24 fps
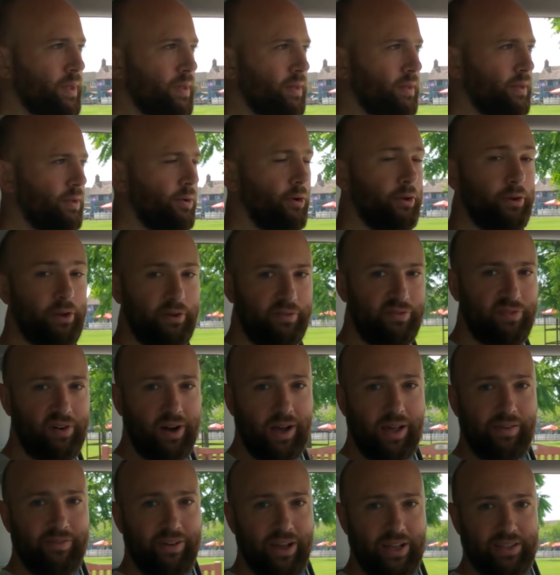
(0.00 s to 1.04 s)
The Ioniq
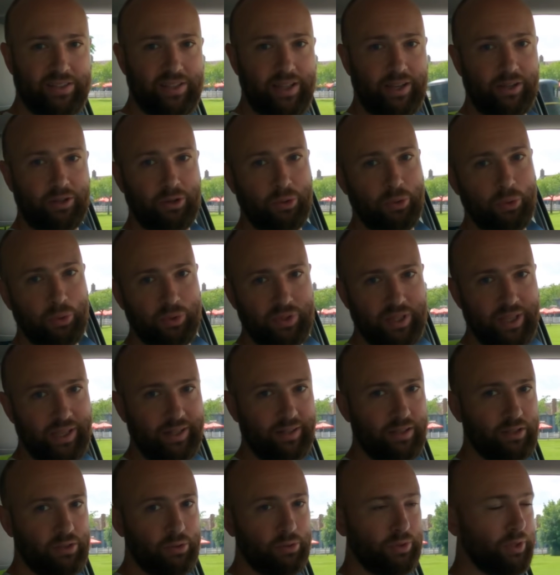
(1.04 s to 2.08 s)
5 has that cool thing
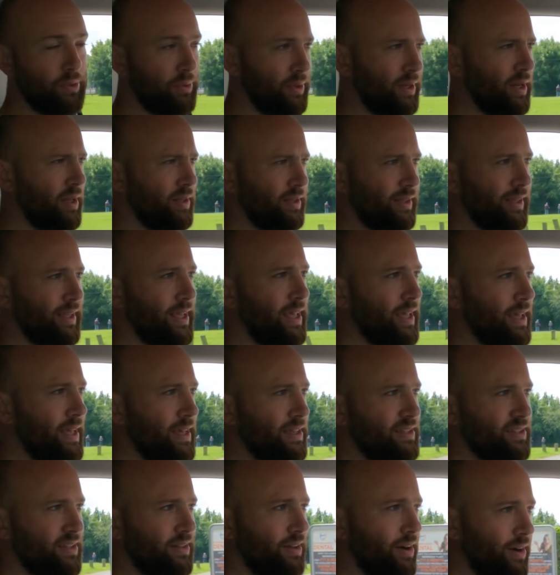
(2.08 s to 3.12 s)
that's also in other
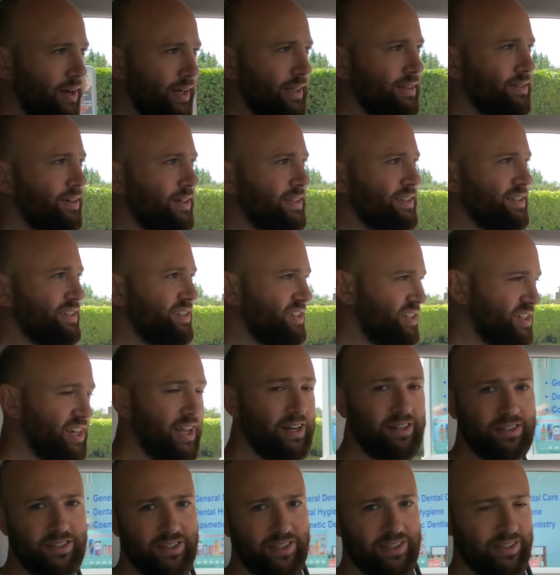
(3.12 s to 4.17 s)
Kias and Hyundais and
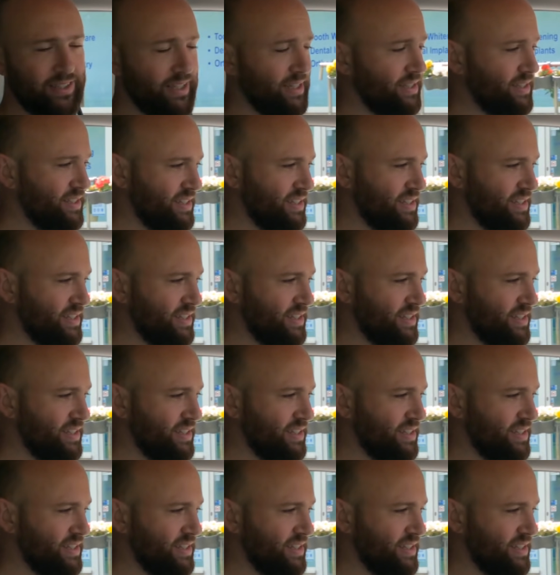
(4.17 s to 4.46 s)
Genesises,